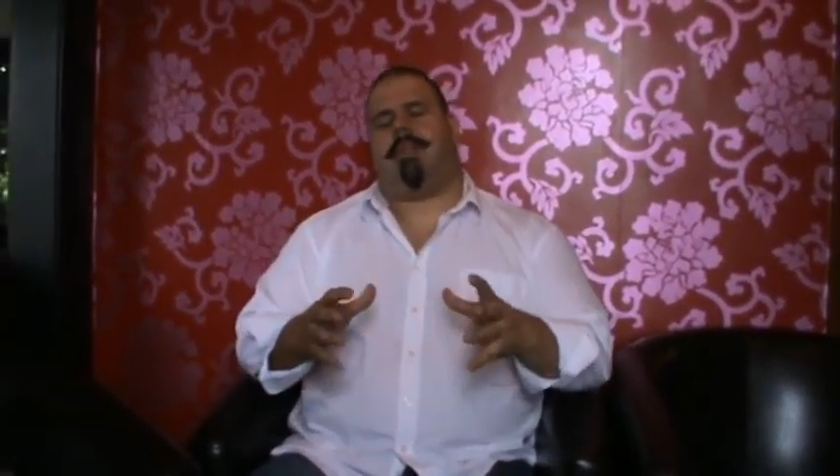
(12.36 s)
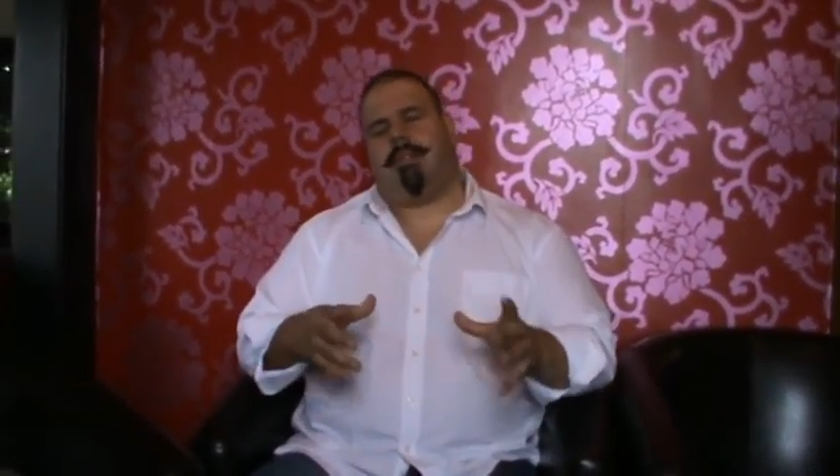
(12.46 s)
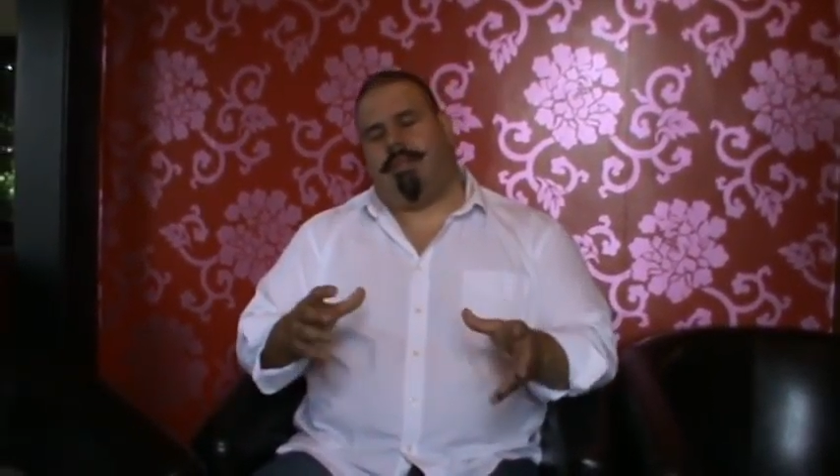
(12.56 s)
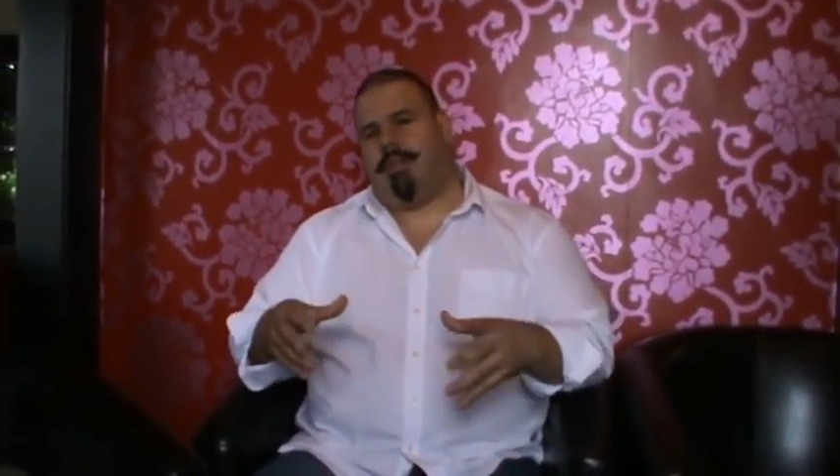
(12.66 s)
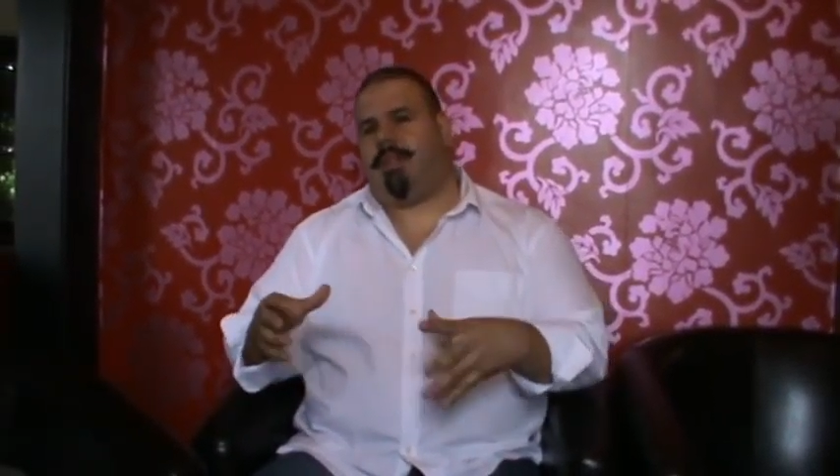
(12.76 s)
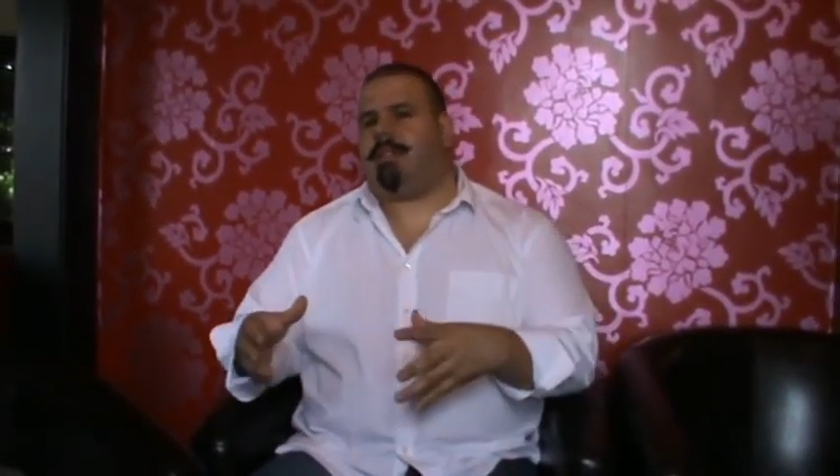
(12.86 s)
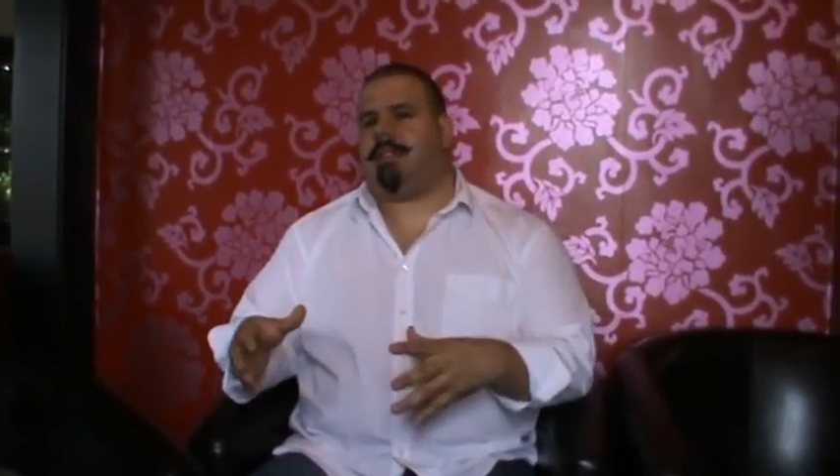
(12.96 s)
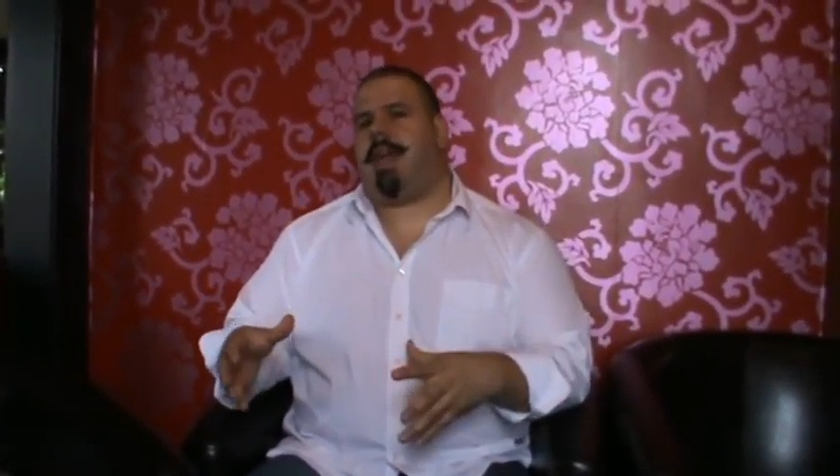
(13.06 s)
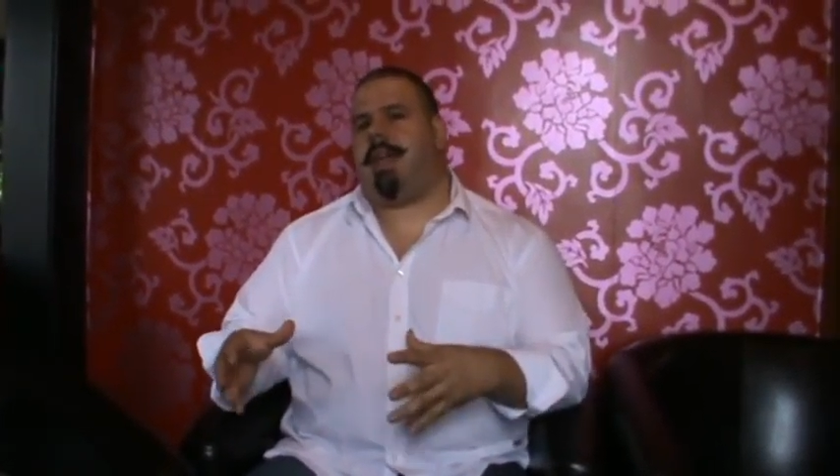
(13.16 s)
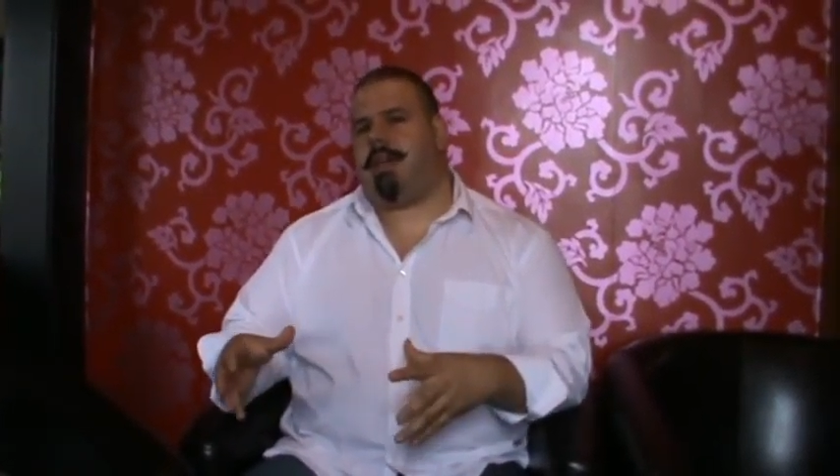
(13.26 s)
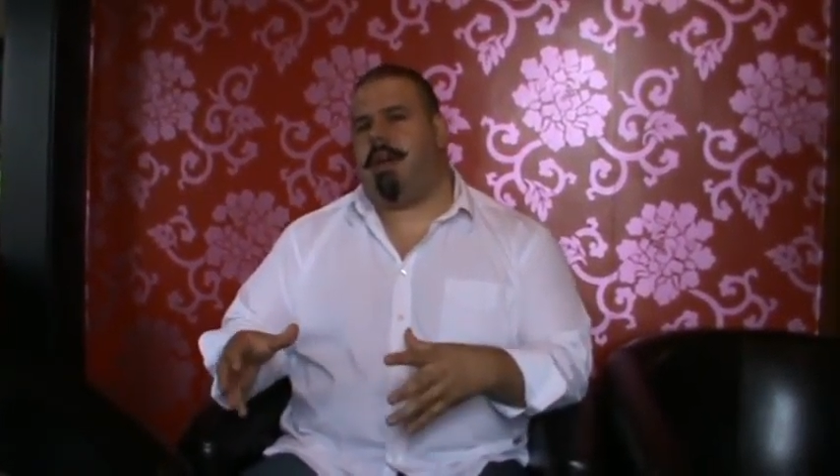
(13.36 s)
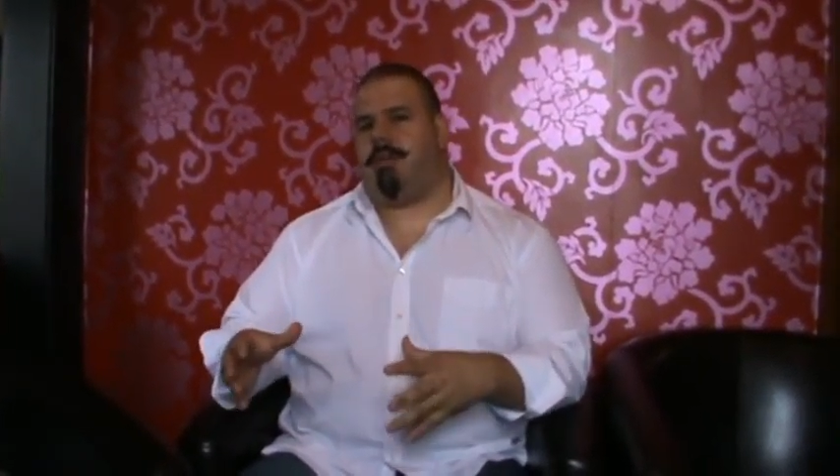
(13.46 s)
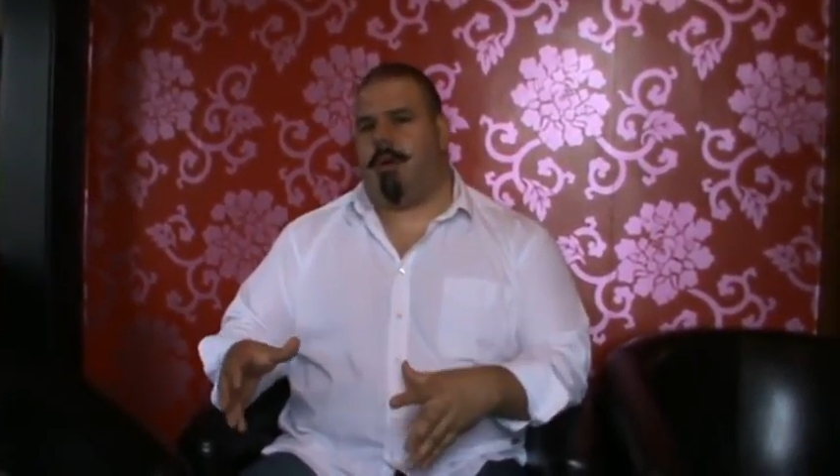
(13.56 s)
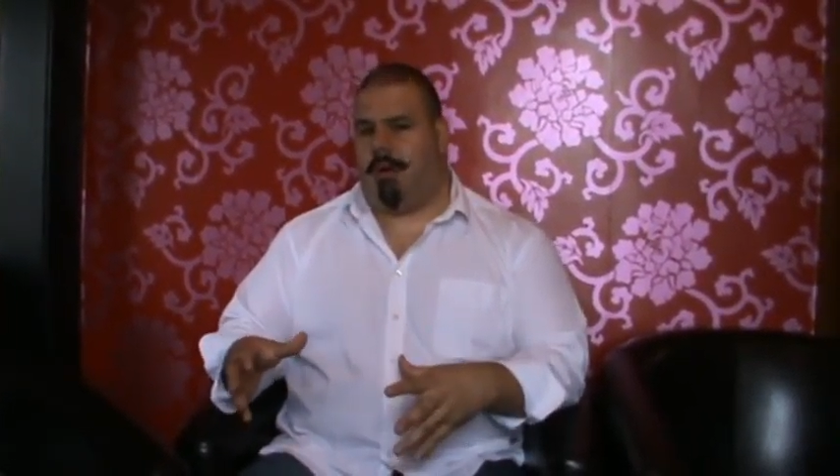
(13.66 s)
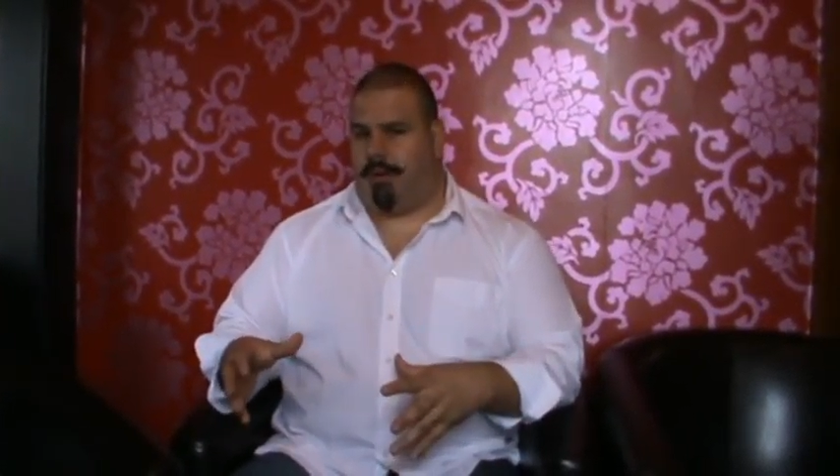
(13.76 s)
a few things can
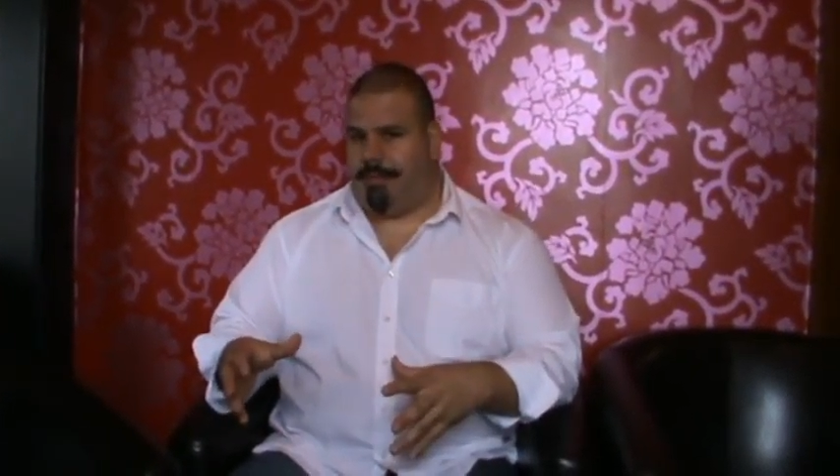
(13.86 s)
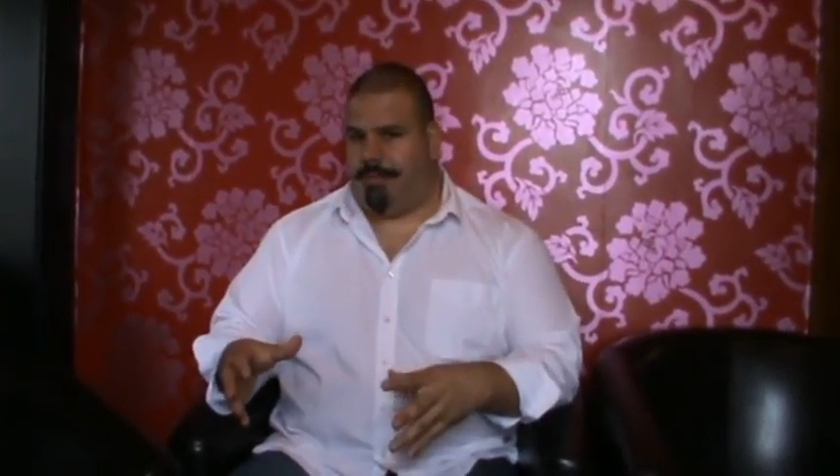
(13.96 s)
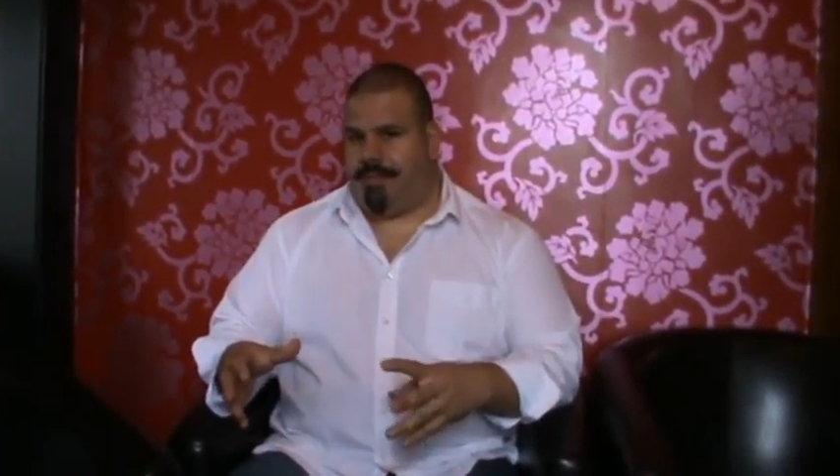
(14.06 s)
go wrong,